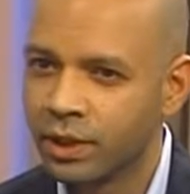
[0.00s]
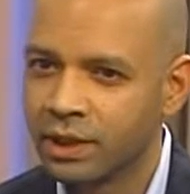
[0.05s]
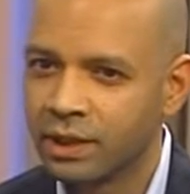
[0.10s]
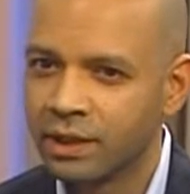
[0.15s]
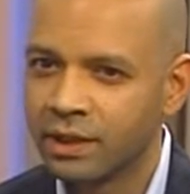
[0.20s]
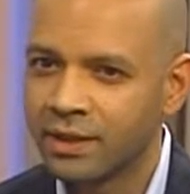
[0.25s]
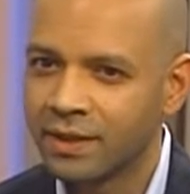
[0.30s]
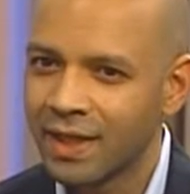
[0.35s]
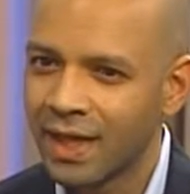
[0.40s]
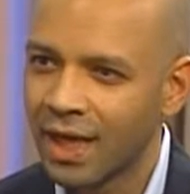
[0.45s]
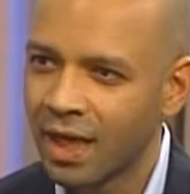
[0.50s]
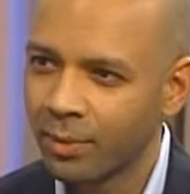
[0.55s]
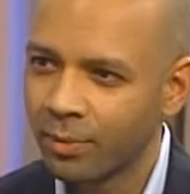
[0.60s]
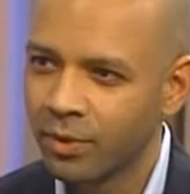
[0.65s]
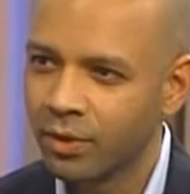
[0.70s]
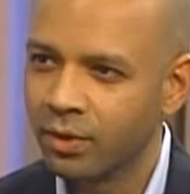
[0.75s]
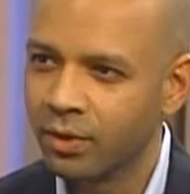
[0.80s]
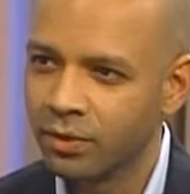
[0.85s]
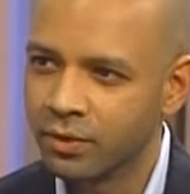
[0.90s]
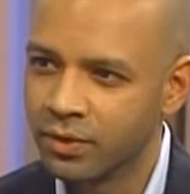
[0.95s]
we can
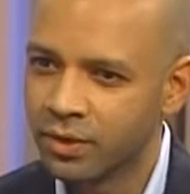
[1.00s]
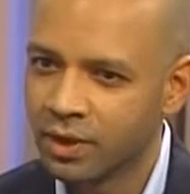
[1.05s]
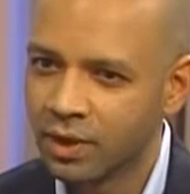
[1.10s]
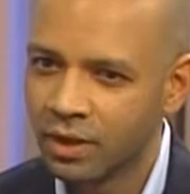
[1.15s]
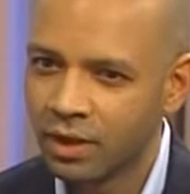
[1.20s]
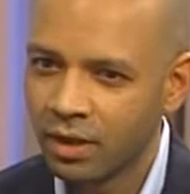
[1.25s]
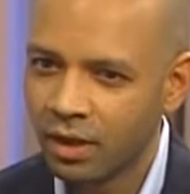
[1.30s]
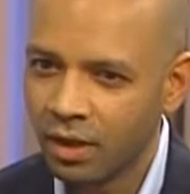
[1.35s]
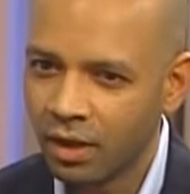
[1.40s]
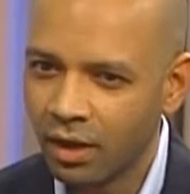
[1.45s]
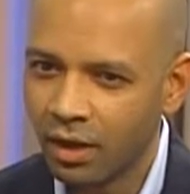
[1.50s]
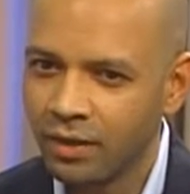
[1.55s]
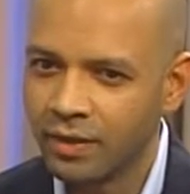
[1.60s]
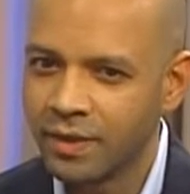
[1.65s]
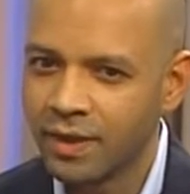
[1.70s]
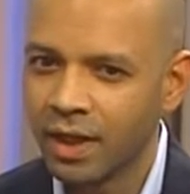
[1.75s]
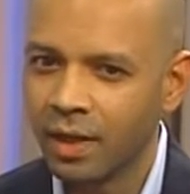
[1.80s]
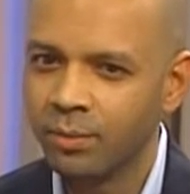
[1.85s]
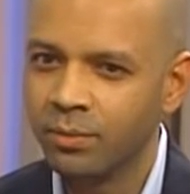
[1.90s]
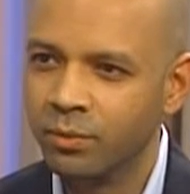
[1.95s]
tap those
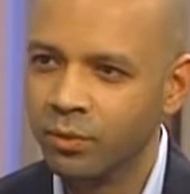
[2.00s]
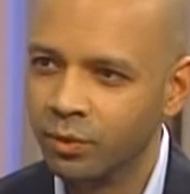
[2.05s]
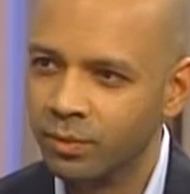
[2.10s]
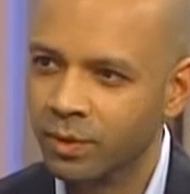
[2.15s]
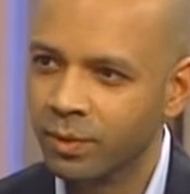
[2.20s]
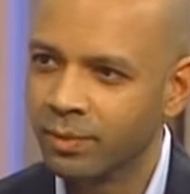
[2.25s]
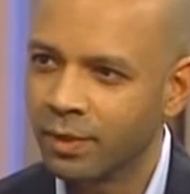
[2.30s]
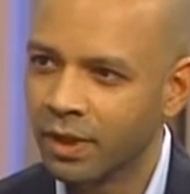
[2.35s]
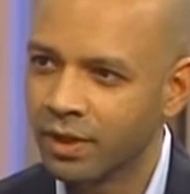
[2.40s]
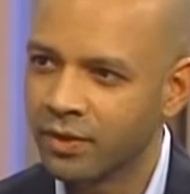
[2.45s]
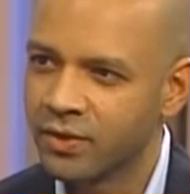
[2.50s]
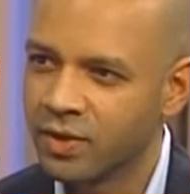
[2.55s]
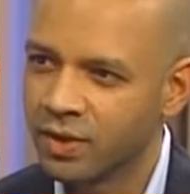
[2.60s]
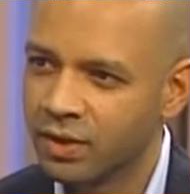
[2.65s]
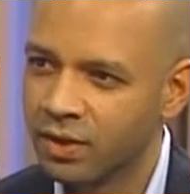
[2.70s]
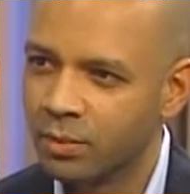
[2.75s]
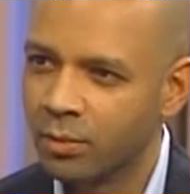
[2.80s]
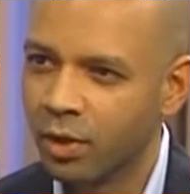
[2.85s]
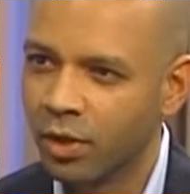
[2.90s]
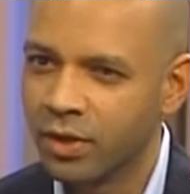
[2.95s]
untapped movement patterns
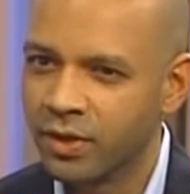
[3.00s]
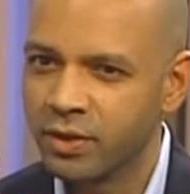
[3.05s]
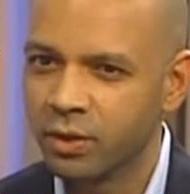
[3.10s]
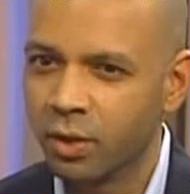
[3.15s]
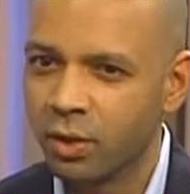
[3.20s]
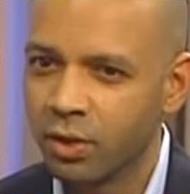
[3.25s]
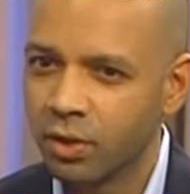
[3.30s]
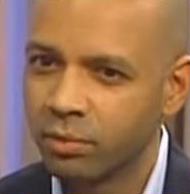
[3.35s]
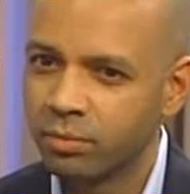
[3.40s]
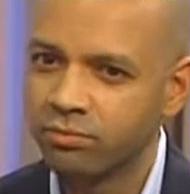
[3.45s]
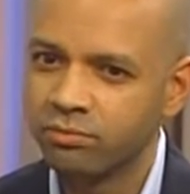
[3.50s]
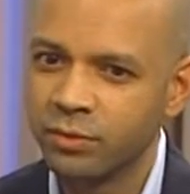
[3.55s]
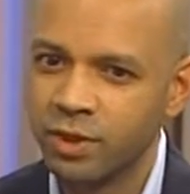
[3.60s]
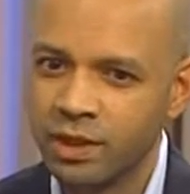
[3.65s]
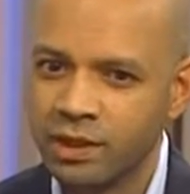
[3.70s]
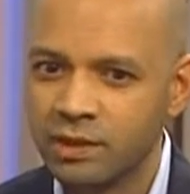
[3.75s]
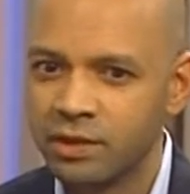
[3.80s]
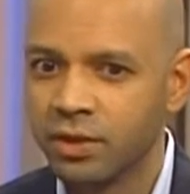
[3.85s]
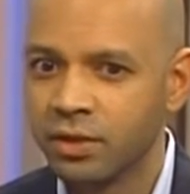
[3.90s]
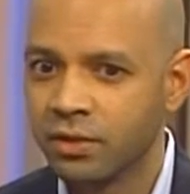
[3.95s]
in our bodies, or
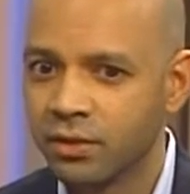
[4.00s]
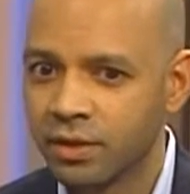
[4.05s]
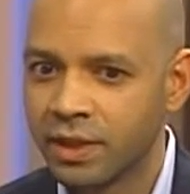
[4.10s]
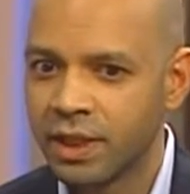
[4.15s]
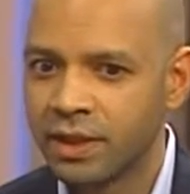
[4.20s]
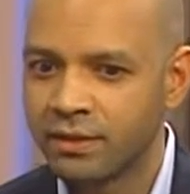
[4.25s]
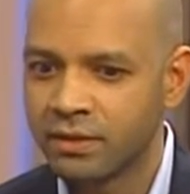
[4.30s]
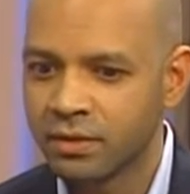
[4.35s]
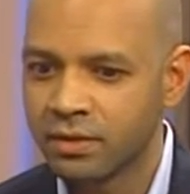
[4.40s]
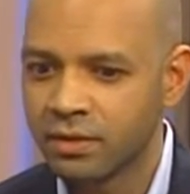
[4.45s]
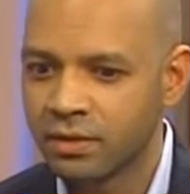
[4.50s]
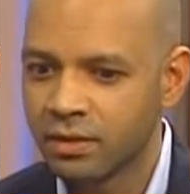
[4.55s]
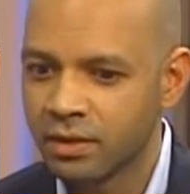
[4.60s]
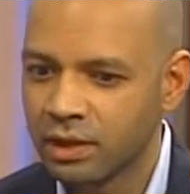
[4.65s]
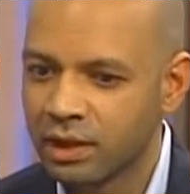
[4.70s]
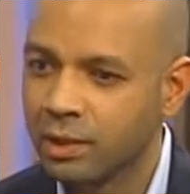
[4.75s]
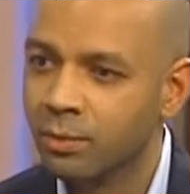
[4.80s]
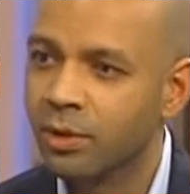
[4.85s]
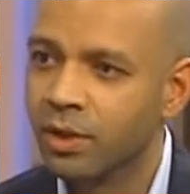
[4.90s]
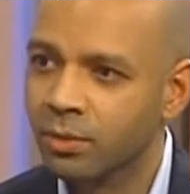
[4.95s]
in certain cases,
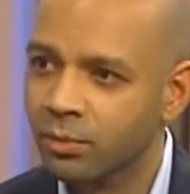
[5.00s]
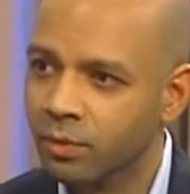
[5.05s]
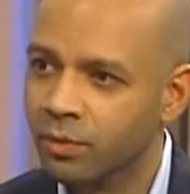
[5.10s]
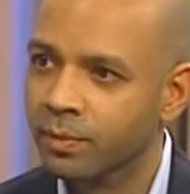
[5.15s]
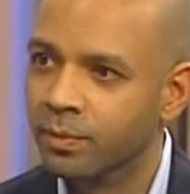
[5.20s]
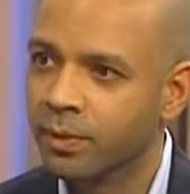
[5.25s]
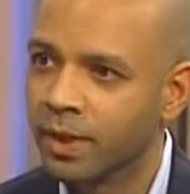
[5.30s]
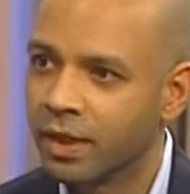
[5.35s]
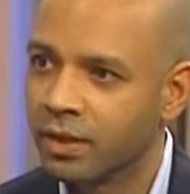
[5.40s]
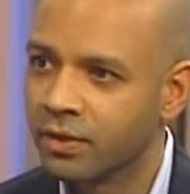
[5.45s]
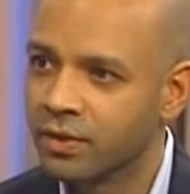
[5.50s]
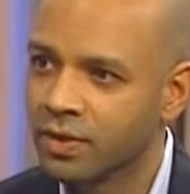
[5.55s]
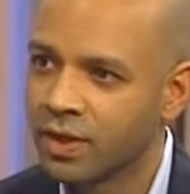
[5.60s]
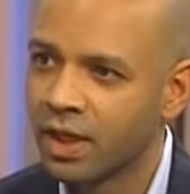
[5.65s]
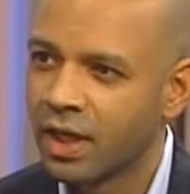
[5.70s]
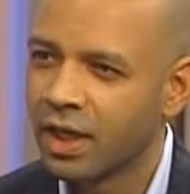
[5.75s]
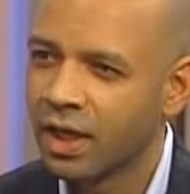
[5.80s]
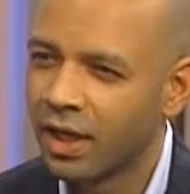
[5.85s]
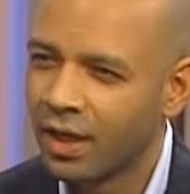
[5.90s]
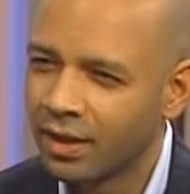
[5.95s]
limited movement patterns,
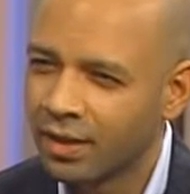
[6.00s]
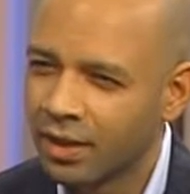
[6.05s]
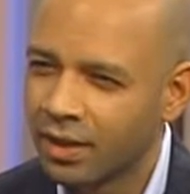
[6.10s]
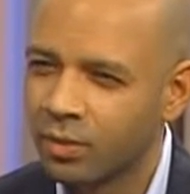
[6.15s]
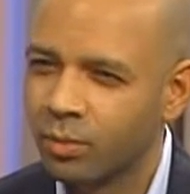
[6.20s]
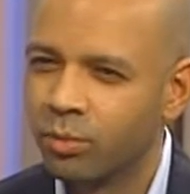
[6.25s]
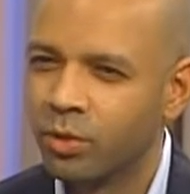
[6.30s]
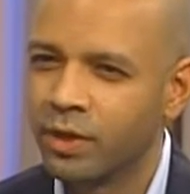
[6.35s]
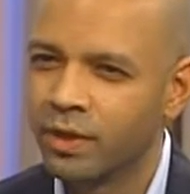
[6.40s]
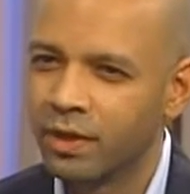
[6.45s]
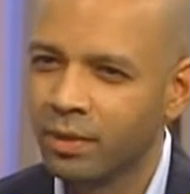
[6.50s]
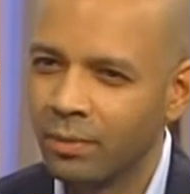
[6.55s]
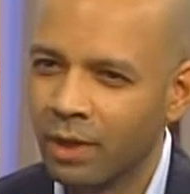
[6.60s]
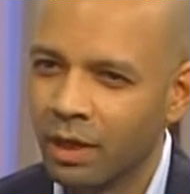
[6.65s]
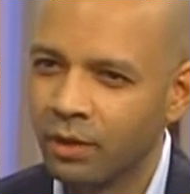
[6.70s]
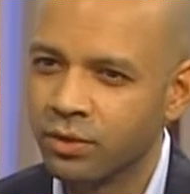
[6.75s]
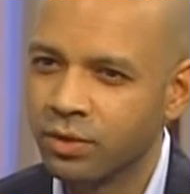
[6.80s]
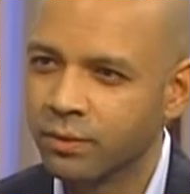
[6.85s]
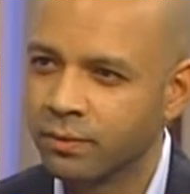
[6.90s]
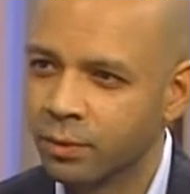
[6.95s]
and kind of bring them
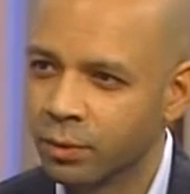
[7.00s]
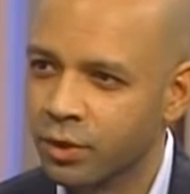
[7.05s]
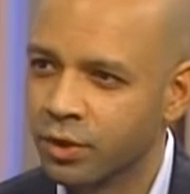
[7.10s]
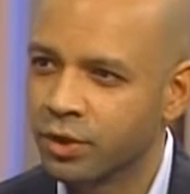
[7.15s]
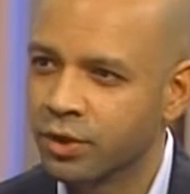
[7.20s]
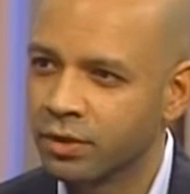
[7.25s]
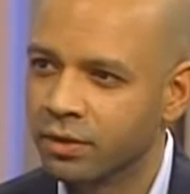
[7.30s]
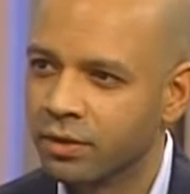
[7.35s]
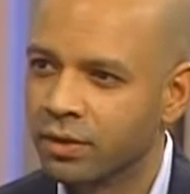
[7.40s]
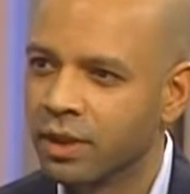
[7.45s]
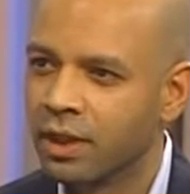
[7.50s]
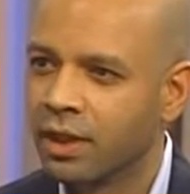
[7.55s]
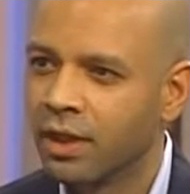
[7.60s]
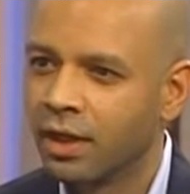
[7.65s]
out to fruition.